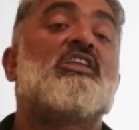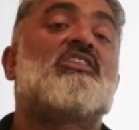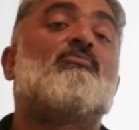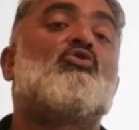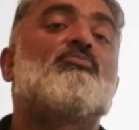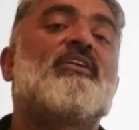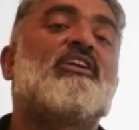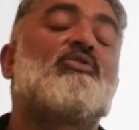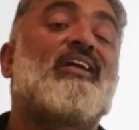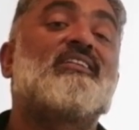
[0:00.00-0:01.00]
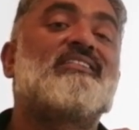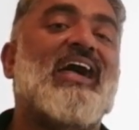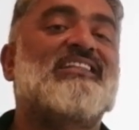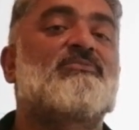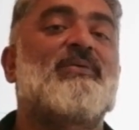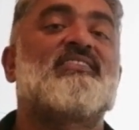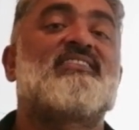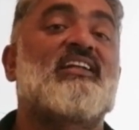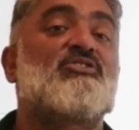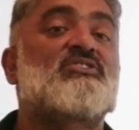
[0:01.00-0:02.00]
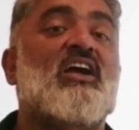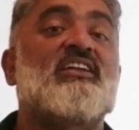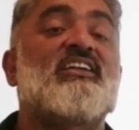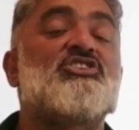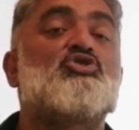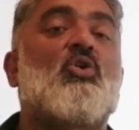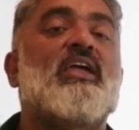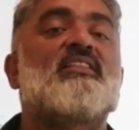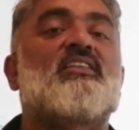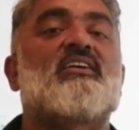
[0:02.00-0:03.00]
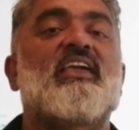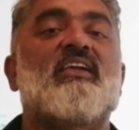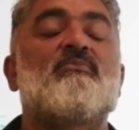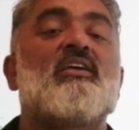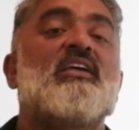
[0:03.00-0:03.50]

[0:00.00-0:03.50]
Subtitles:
The moment you hit that space, that you start enjoying the game,